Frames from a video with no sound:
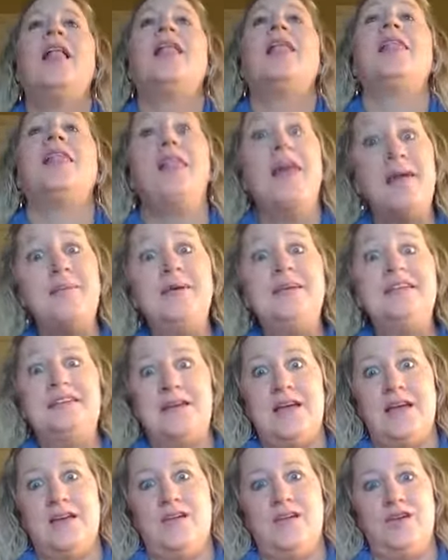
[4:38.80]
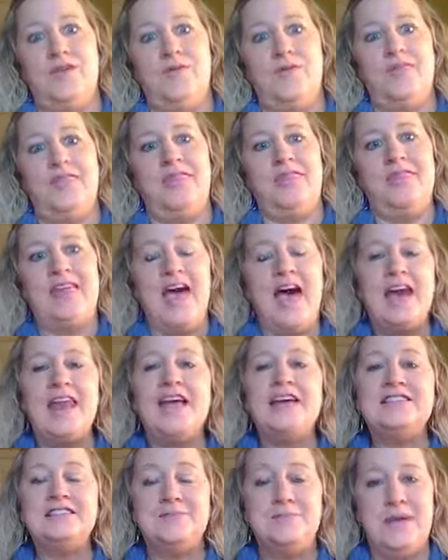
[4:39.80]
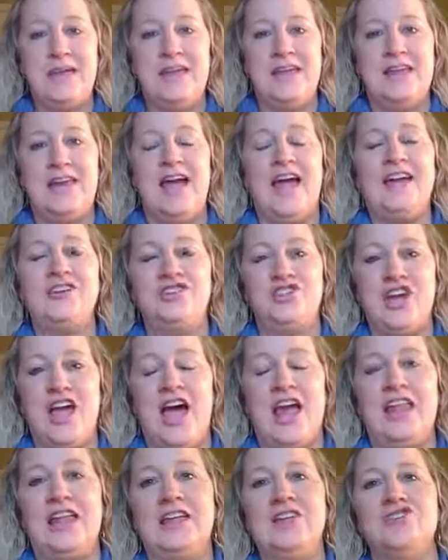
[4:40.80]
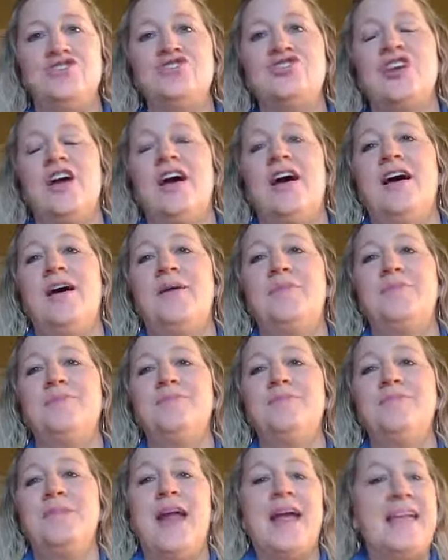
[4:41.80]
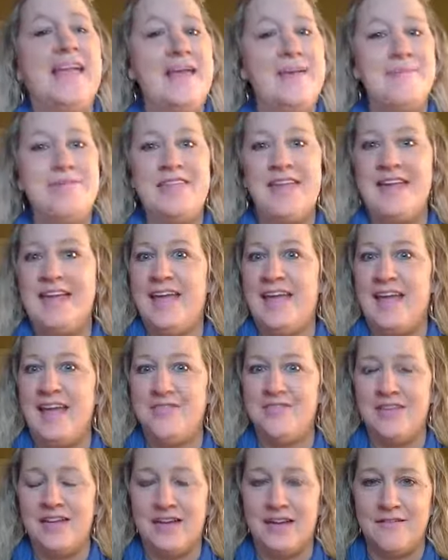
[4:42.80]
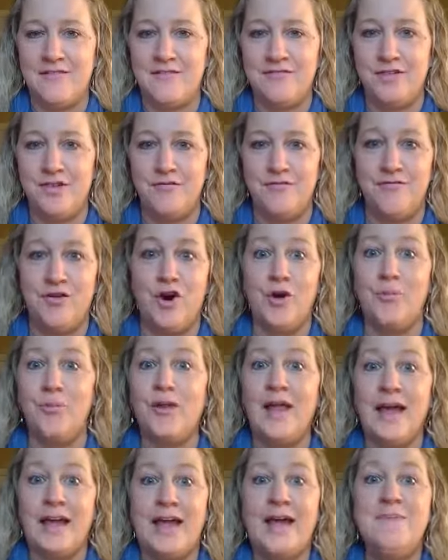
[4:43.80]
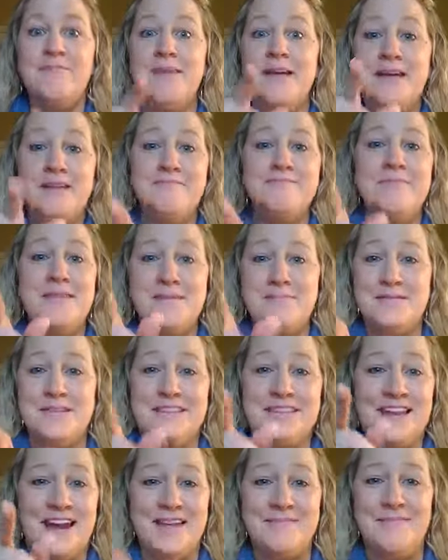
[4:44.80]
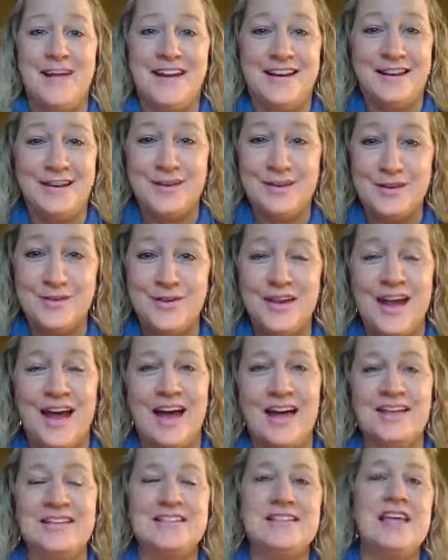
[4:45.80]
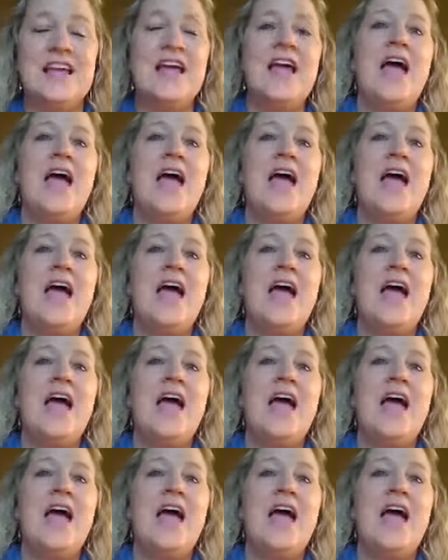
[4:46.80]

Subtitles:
let me tell you, that has been a challenge. But I keep thinking of the verbal commitment that I made to you guys.